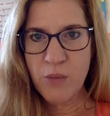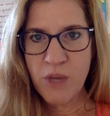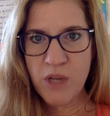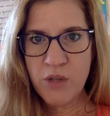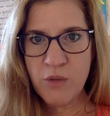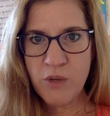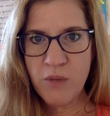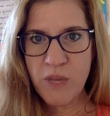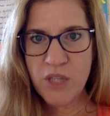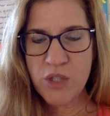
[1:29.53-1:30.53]
but I do want
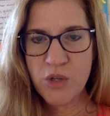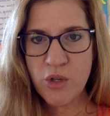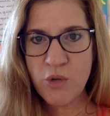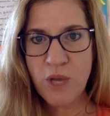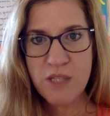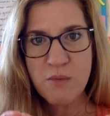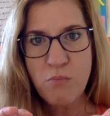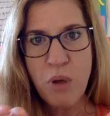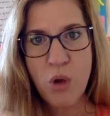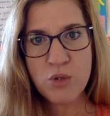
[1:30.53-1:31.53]
to make sure you got
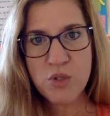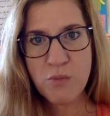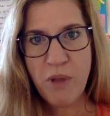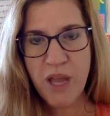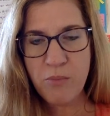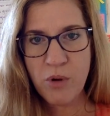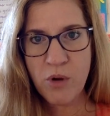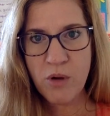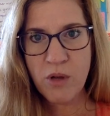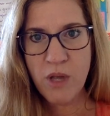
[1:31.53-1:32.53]
some poster
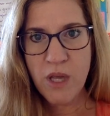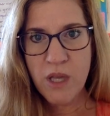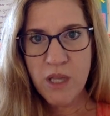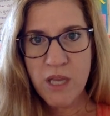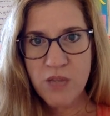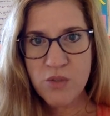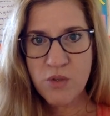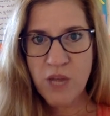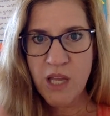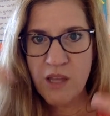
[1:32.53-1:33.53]
paper
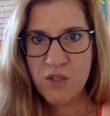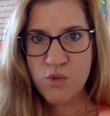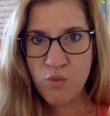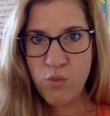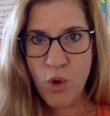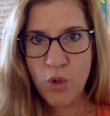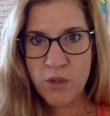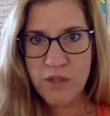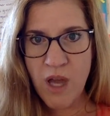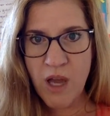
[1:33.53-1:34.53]
yesterday that's
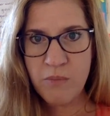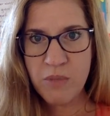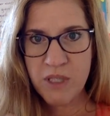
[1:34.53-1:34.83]
rolled up.